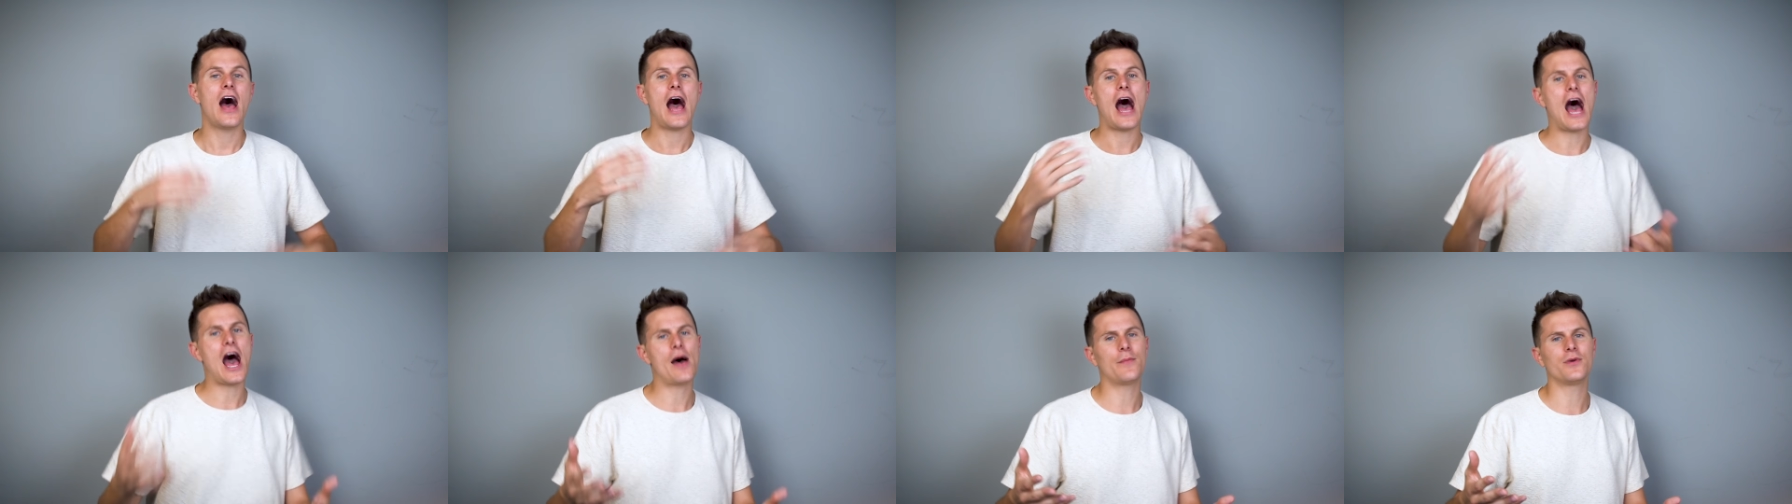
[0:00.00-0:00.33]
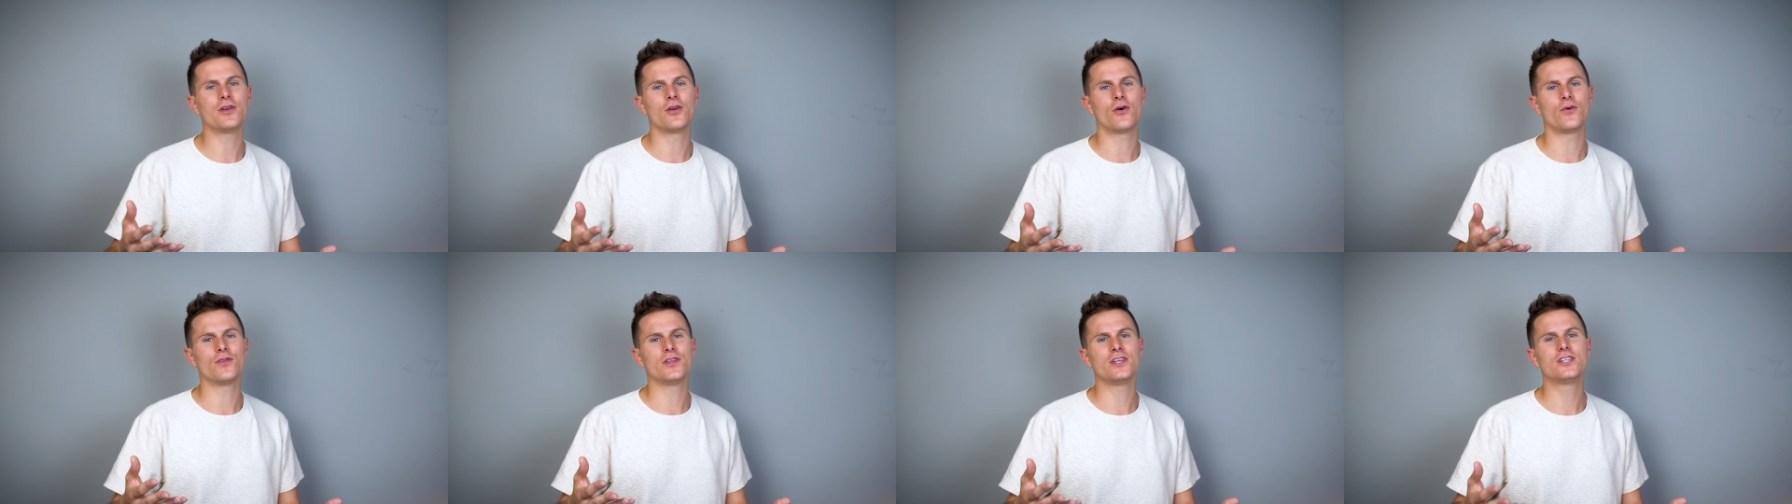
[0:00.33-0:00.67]
I'm
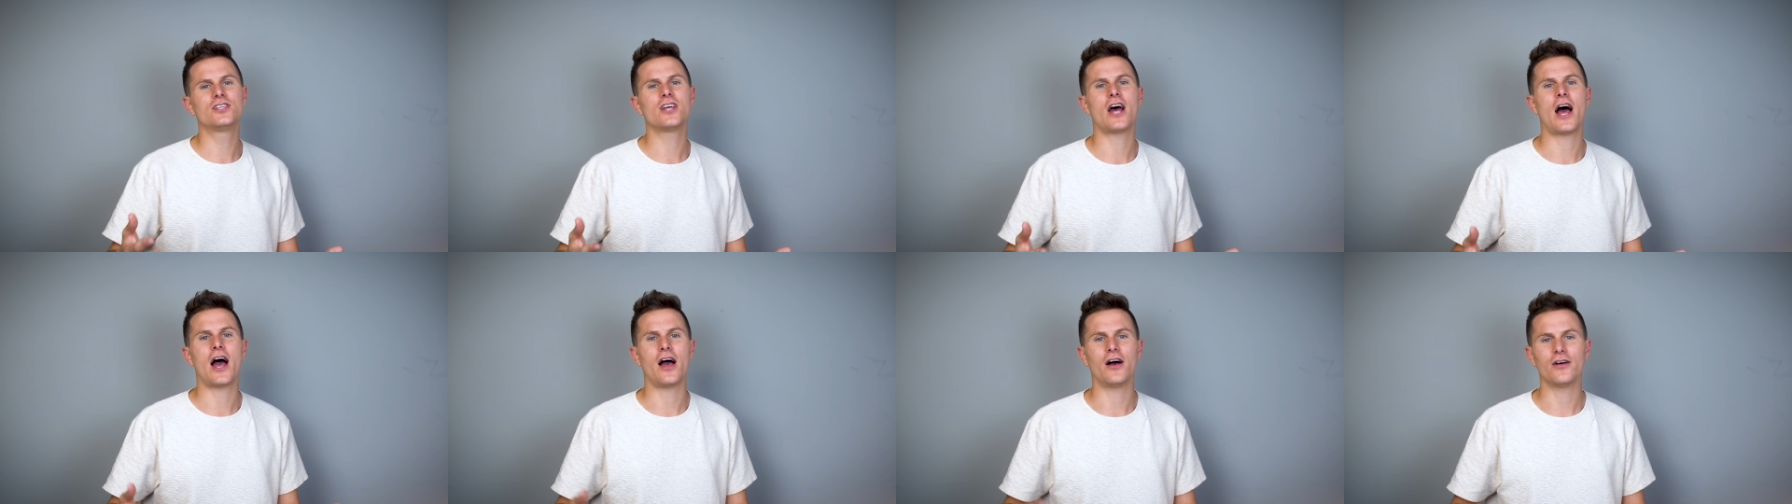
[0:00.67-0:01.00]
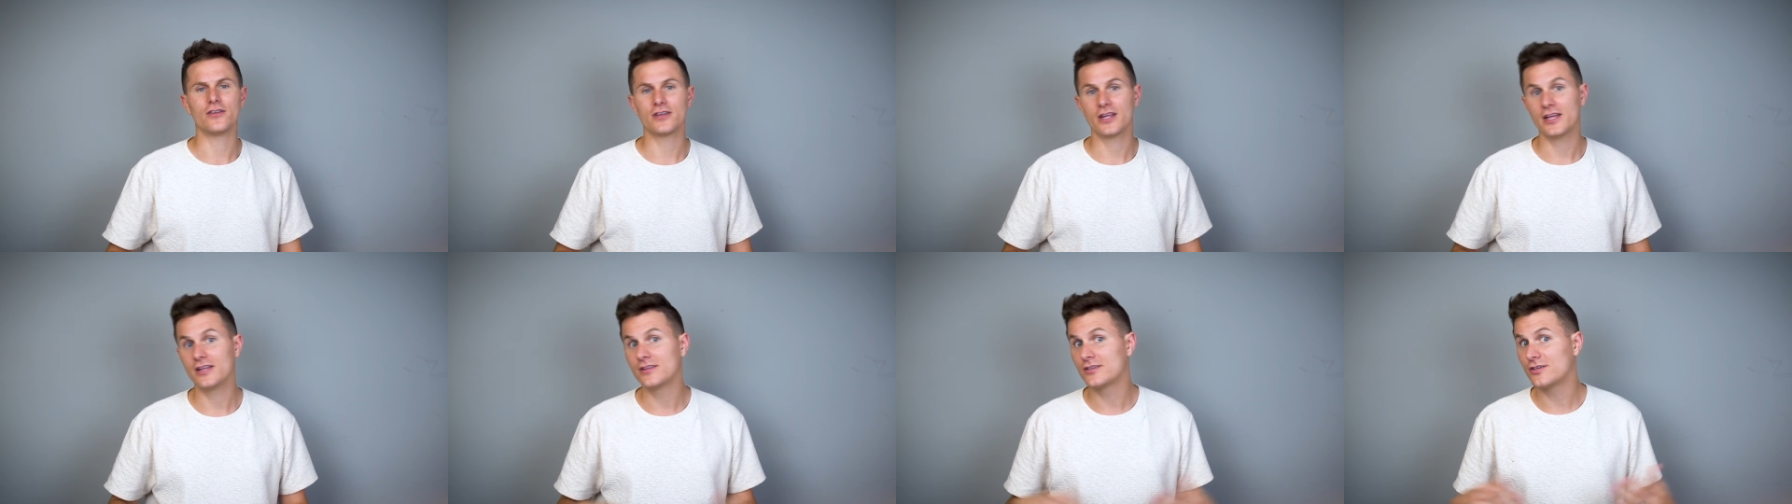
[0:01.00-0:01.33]
an only
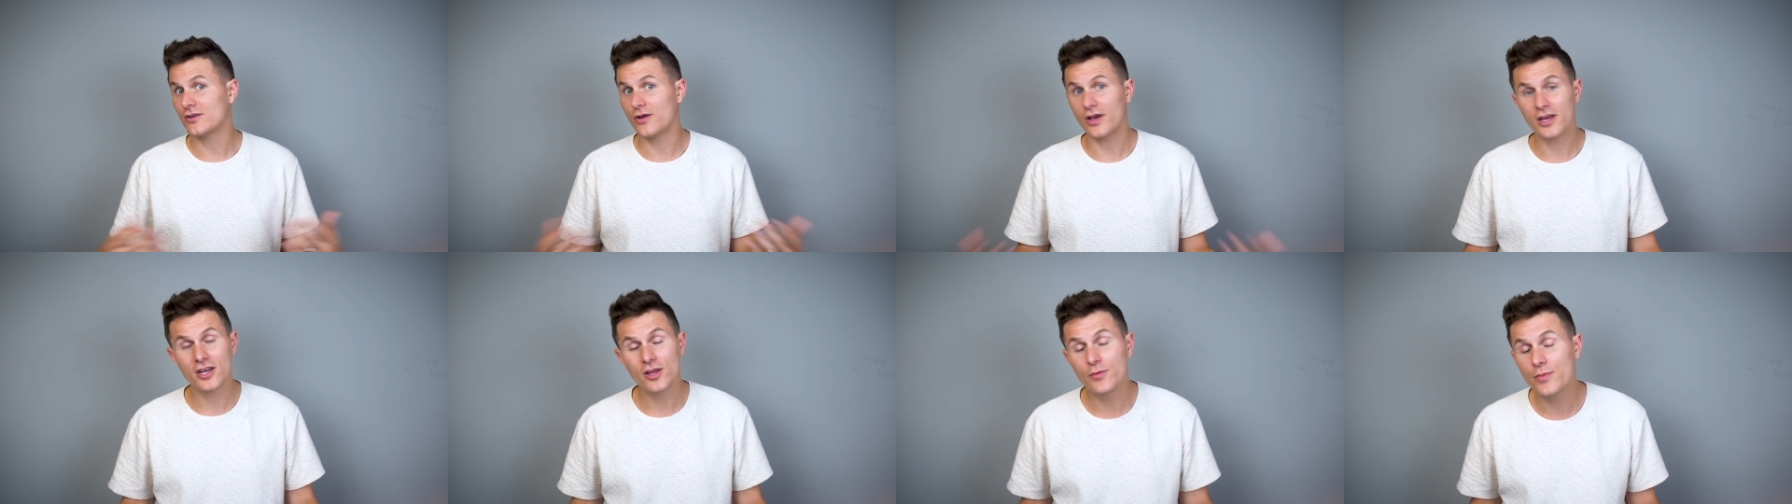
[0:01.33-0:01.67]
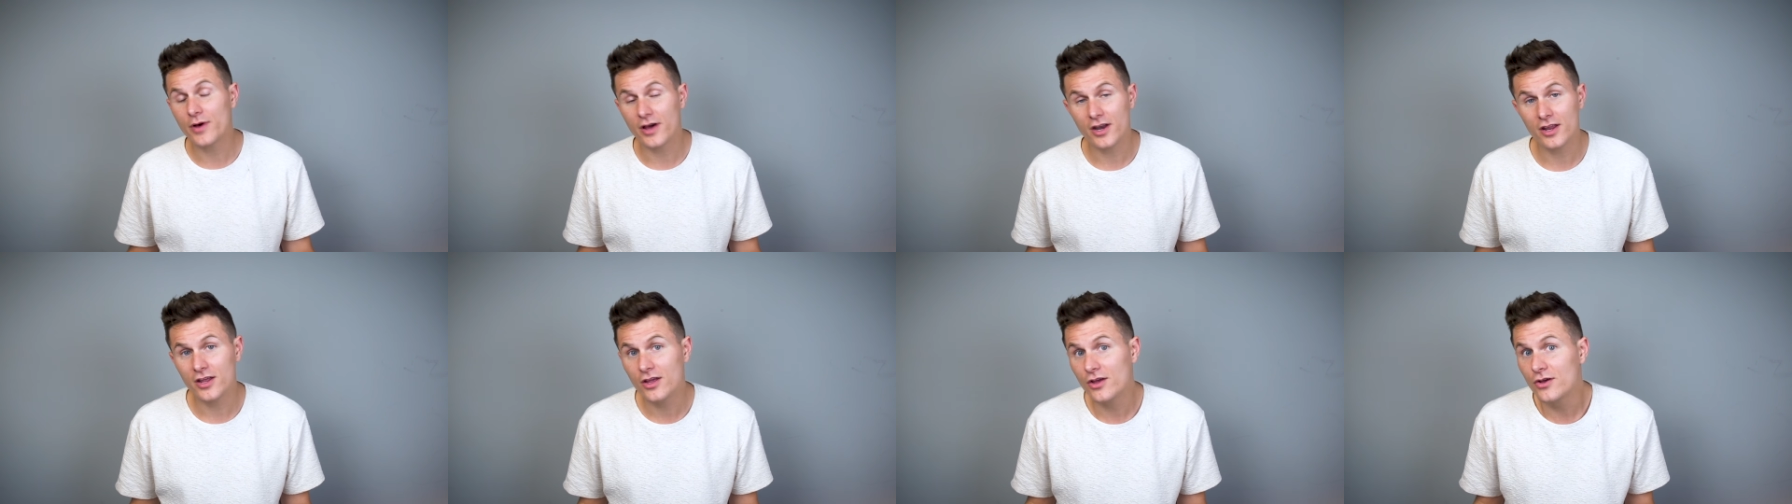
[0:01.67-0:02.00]
child. And so,
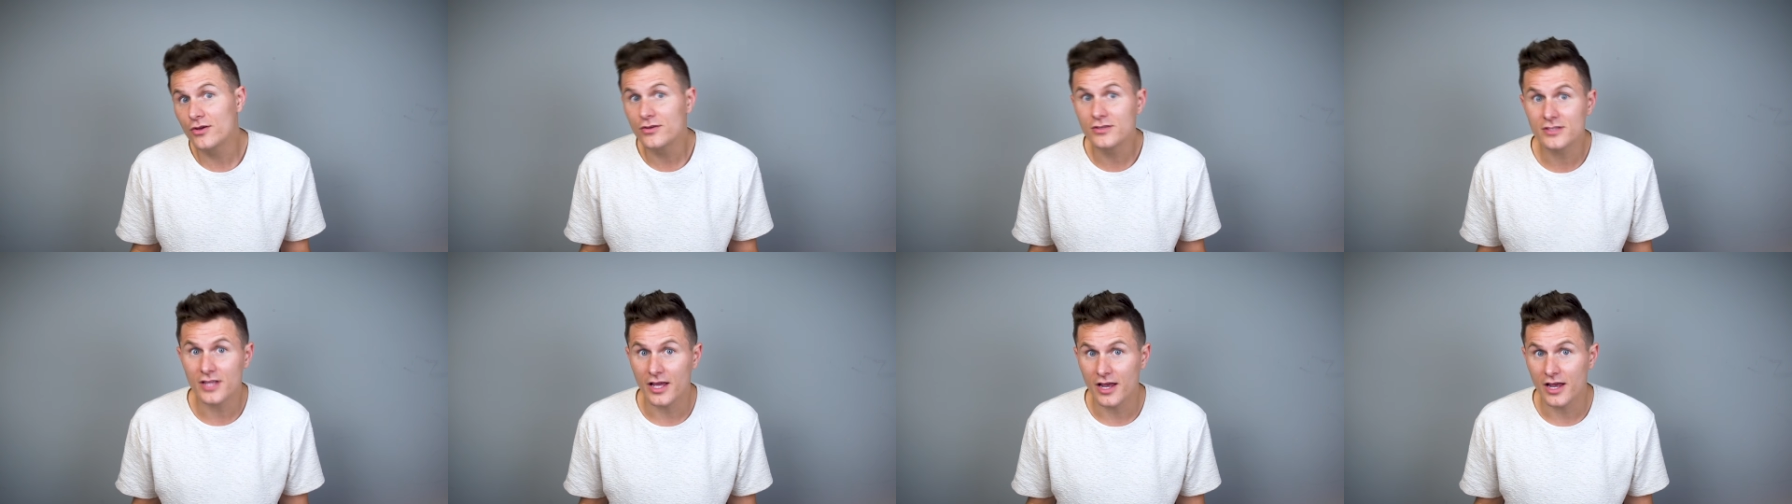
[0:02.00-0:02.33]
anybody who's